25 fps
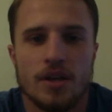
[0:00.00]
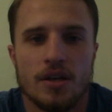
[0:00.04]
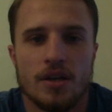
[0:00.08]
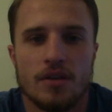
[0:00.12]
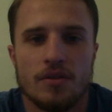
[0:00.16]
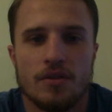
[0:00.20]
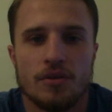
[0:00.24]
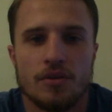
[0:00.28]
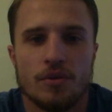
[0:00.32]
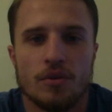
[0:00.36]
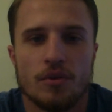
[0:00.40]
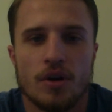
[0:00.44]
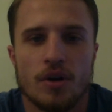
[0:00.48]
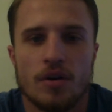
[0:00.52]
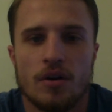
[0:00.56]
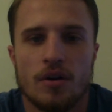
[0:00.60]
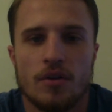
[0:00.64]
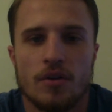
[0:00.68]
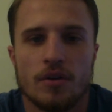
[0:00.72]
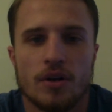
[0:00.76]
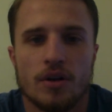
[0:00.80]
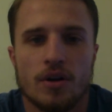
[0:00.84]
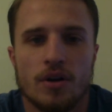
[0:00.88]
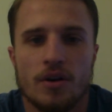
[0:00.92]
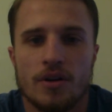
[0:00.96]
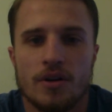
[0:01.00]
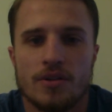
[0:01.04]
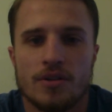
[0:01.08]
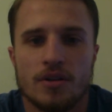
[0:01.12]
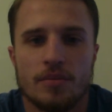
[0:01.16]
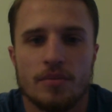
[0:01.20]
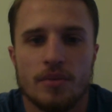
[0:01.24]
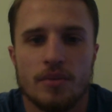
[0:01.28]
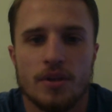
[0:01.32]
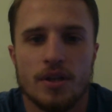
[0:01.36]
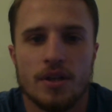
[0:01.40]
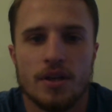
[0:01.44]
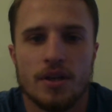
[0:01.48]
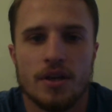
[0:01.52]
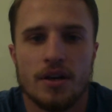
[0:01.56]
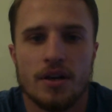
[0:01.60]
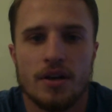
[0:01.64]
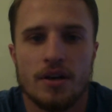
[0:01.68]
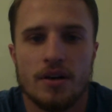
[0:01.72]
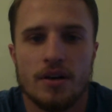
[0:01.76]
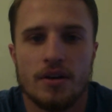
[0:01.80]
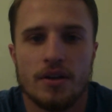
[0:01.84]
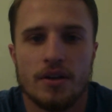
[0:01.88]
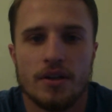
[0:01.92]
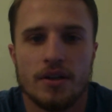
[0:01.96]
threw all the cards up in the
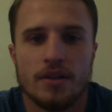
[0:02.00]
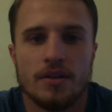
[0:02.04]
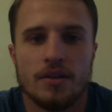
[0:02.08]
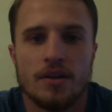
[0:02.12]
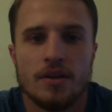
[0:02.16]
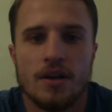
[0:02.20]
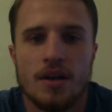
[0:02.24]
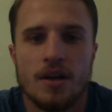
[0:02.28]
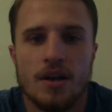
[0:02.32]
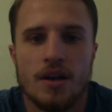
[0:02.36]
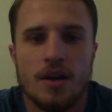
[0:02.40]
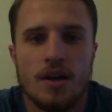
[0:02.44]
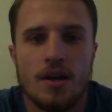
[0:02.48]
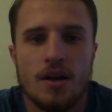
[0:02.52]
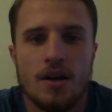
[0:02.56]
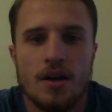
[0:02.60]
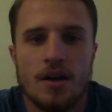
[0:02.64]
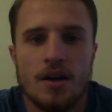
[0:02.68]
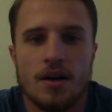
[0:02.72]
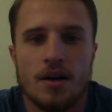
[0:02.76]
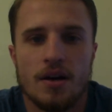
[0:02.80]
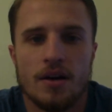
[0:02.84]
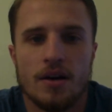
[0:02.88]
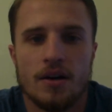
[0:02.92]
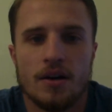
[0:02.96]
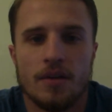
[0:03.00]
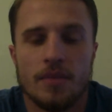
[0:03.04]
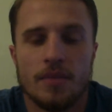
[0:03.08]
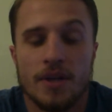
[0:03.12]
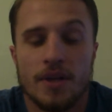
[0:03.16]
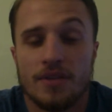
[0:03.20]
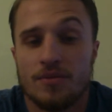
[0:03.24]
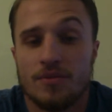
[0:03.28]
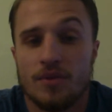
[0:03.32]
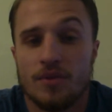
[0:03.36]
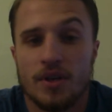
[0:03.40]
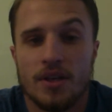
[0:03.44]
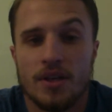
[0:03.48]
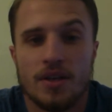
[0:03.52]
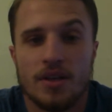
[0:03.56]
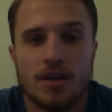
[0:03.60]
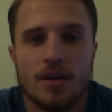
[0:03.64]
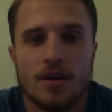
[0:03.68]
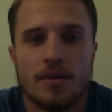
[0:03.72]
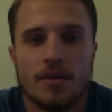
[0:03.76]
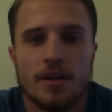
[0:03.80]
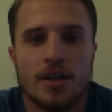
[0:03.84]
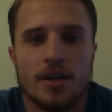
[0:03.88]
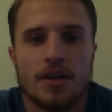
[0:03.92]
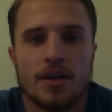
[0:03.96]
air, and that's what
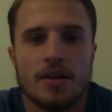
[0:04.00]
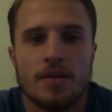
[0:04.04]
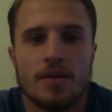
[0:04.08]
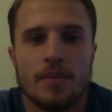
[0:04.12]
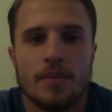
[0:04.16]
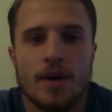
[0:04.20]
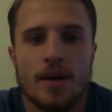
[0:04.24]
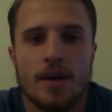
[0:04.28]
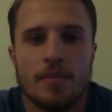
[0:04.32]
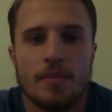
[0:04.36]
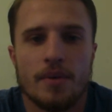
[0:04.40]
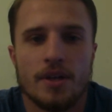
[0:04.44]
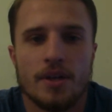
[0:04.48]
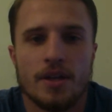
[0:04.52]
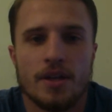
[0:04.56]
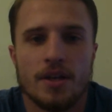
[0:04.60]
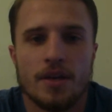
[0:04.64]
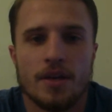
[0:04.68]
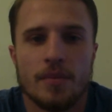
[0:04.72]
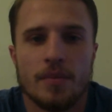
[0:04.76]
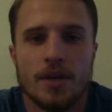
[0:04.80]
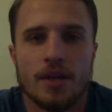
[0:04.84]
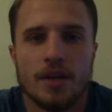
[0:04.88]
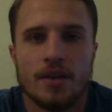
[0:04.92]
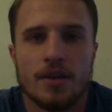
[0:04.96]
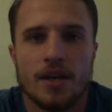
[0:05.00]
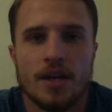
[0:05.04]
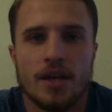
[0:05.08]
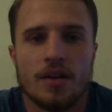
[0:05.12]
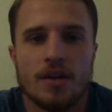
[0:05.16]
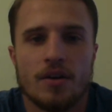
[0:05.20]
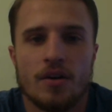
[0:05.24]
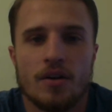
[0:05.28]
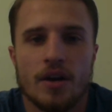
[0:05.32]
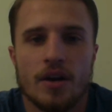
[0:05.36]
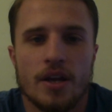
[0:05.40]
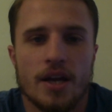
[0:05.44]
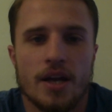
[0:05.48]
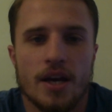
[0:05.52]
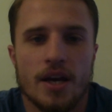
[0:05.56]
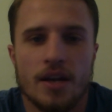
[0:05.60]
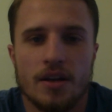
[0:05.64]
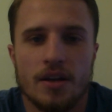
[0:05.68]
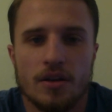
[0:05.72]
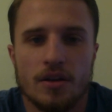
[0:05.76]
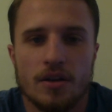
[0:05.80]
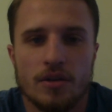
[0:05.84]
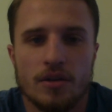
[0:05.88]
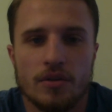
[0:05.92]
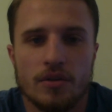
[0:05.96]
ended up happening. I mean, they had already
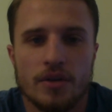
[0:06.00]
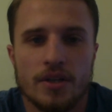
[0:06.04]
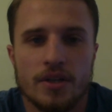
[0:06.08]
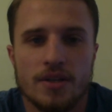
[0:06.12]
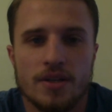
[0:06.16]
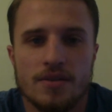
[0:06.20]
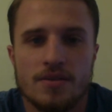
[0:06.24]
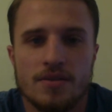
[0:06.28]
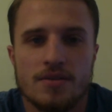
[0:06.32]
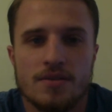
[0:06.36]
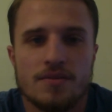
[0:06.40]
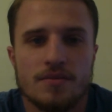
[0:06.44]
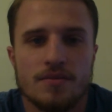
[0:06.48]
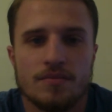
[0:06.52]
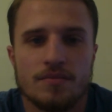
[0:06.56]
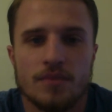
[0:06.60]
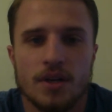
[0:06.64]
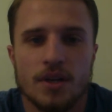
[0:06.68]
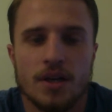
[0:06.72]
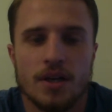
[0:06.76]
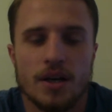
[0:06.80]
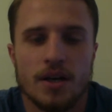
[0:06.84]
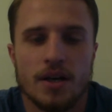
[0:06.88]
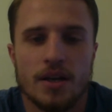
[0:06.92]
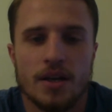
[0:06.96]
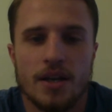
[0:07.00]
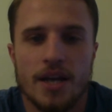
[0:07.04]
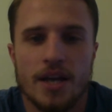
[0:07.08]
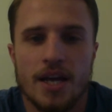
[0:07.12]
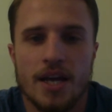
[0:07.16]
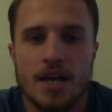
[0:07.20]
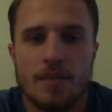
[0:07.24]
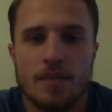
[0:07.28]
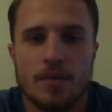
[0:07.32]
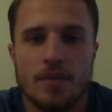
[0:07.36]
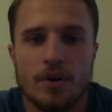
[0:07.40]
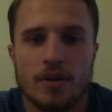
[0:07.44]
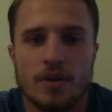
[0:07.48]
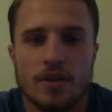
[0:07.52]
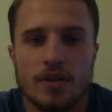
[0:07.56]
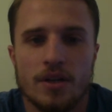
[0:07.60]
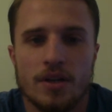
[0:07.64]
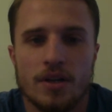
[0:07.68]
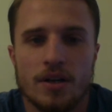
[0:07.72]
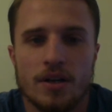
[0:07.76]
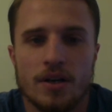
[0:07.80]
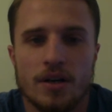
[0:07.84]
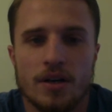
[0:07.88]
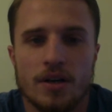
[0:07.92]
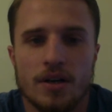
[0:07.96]
had Hillary's name on
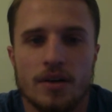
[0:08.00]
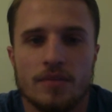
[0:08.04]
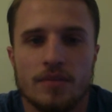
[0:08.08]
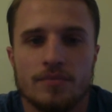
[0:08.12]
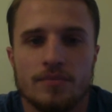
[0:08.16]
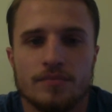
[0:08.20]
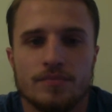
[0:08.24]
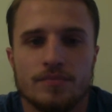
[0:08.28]
the